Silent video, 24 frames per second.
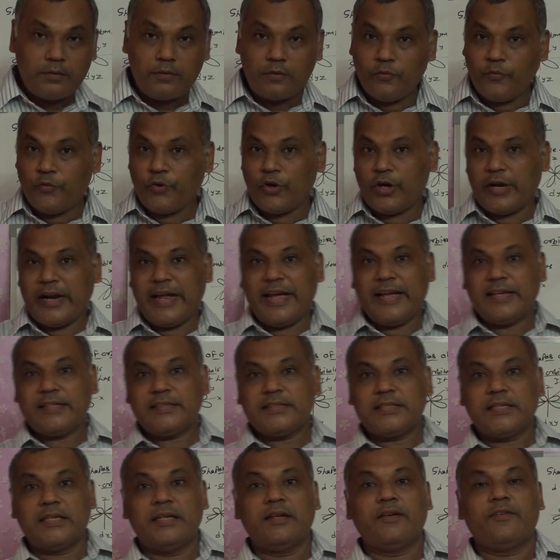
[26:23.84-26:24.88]
for
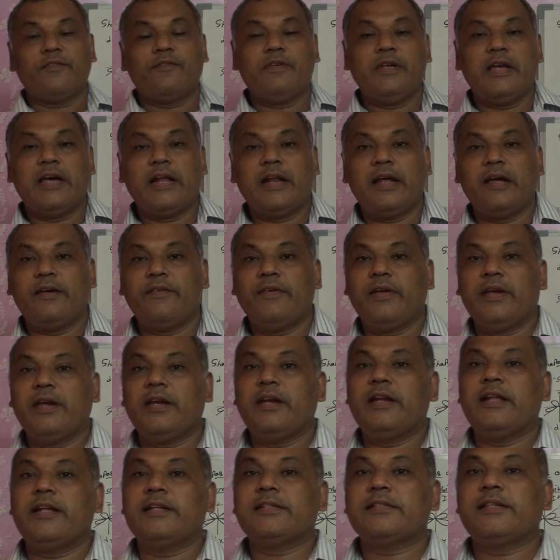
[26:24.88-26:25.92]
S we are having
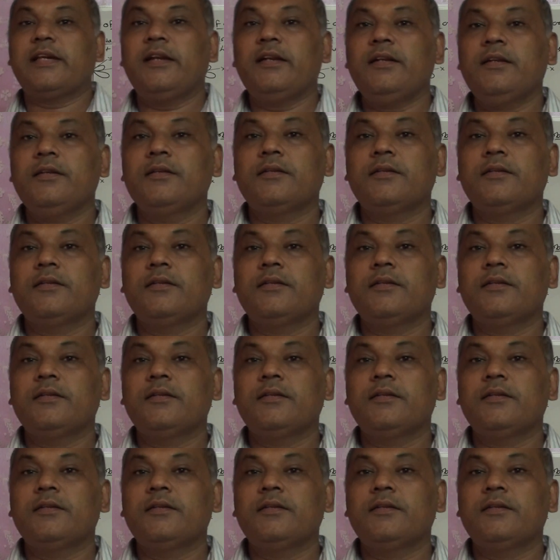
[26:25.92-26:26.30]
it as an